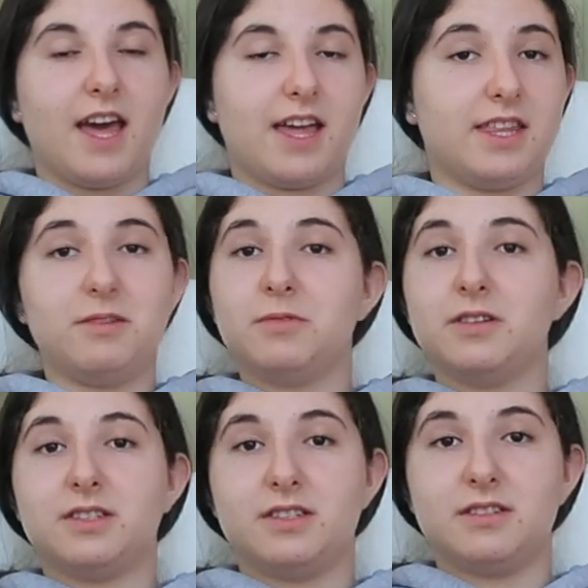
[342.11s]
And then
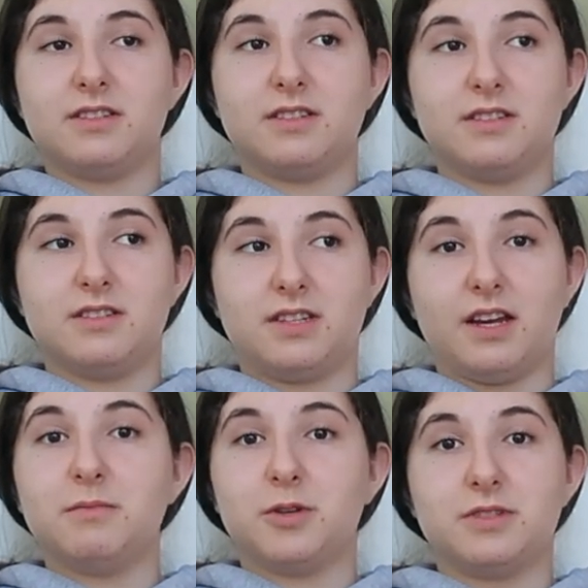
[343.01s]
we're
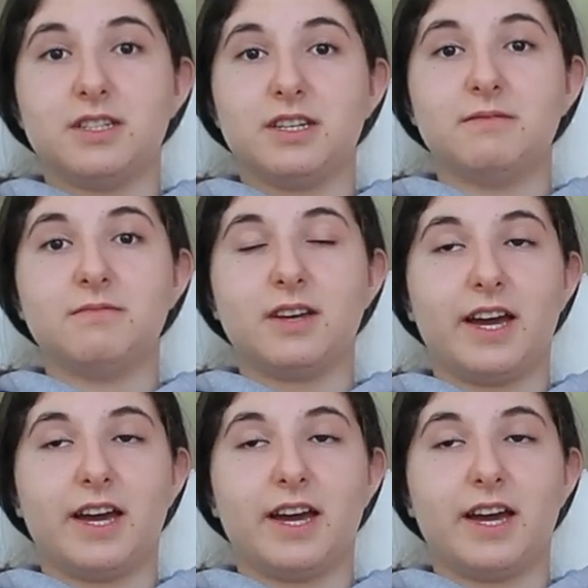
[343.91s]
done mostly.